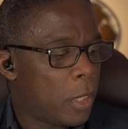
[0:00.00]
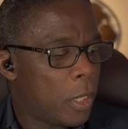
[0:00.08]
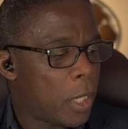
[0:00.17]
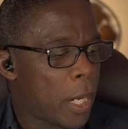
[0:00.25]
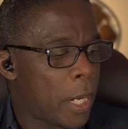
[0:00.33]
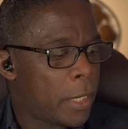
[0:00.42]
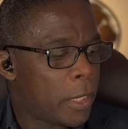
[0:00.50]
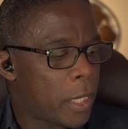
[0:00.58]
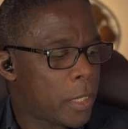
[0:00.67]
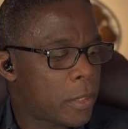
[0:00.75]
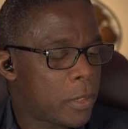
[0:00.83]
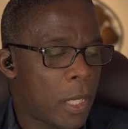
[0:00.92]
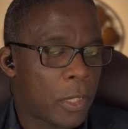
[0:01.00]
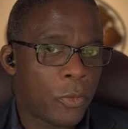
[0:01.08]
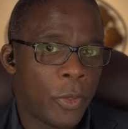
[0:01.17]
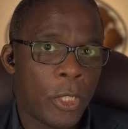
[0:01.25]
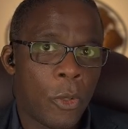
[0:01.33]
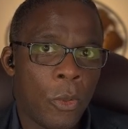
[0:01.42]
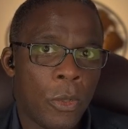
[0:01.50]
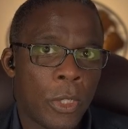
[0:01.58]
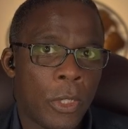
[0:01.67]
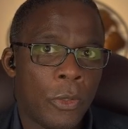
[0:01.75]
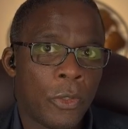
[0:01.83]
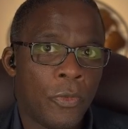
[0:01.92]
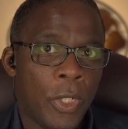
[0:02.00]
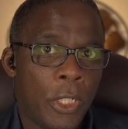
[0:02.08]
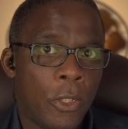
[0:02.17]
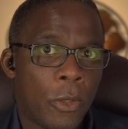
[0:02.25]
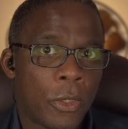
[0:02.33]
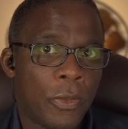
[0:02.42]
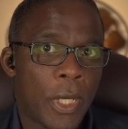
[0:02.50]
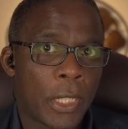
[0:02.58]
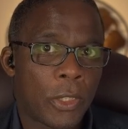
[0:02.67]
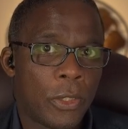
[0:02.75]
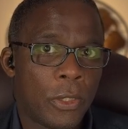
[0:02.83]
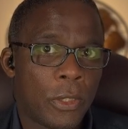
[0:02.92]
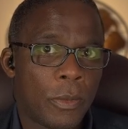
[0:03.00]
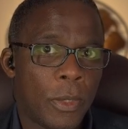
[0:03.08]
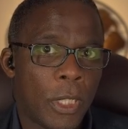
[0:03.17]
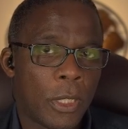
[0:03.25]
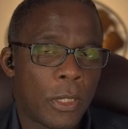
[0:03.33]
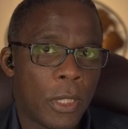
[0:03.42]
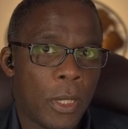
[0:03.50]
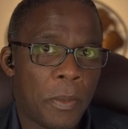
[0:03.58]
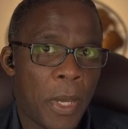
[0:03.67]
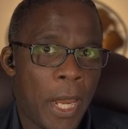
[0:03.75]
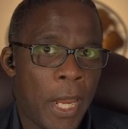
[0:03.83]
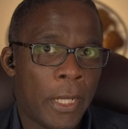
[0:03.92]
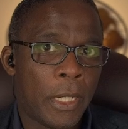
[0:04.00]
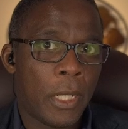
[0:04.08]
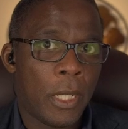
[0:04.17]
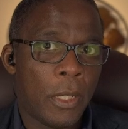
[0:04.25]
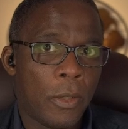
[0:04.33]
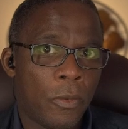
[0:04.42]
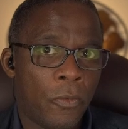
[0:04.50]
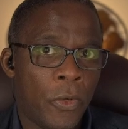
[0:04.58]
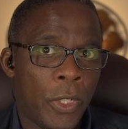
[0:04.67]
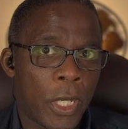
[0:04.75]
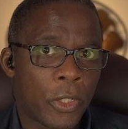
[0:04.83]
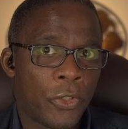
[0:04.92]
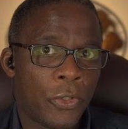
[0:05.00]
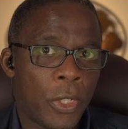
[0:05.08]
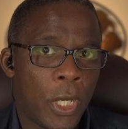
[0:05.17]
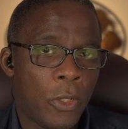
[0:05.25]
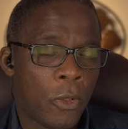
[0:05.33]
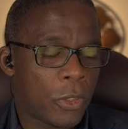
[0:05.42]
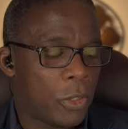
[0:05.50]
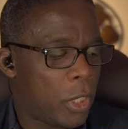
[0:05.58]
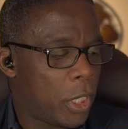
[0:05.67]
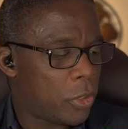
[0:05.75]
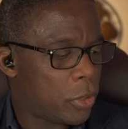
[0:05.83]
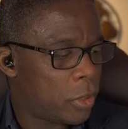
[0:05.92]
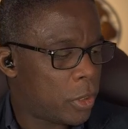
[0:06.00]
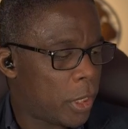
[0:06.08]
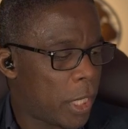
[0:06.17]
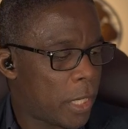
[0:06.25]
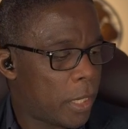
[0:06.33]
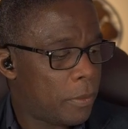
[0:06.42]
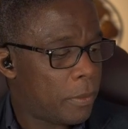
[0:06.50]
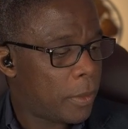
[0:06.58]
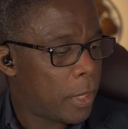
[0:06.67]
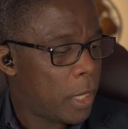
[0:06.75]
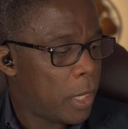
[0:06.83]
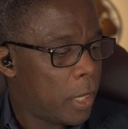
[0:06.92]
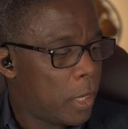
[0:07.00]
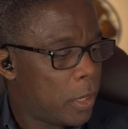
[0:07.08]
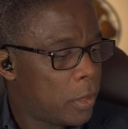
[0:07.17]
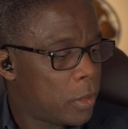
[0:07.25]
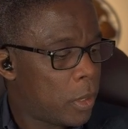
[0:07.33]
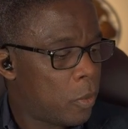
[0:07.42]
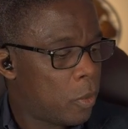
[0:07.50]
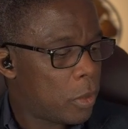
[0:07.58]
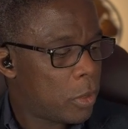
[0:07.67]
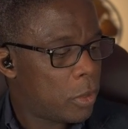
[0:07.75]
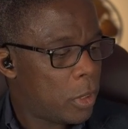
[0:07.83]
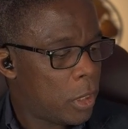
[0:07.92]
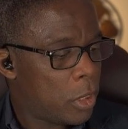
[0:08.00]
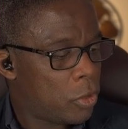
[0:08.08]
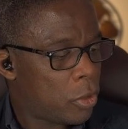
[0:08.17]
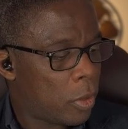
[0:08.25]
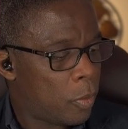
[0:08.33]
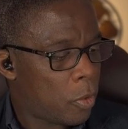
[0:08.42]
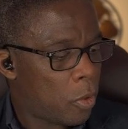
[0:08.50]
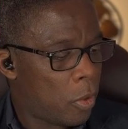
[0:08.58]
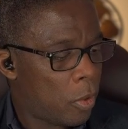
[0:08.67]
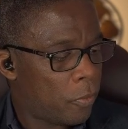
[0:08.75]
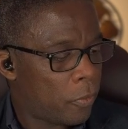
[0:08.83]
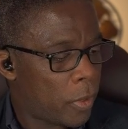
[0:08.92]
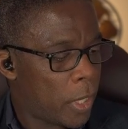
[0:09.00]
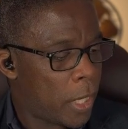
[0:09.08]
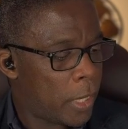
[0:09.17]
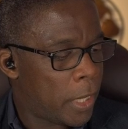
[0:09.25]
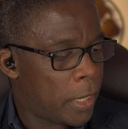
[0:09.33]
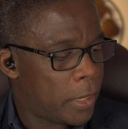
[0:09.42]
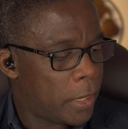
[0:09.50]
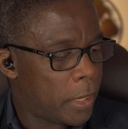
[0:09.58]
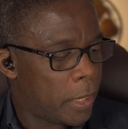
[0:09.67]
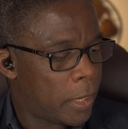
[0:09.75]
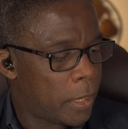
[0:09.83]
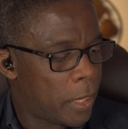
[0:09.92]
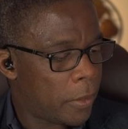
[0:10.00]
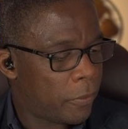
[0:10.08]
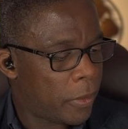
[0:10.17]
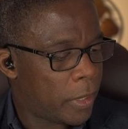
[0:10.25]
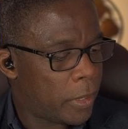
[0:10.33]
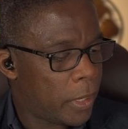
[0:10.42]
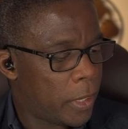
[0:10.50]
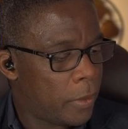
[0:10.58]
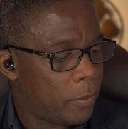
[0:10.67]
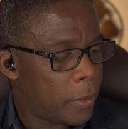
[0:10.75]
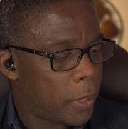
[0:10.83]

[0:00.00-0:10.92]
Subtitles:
And as such, we call those redox reactions because they're paired reduction and oxidation together. So what's the job of NAD and FAD?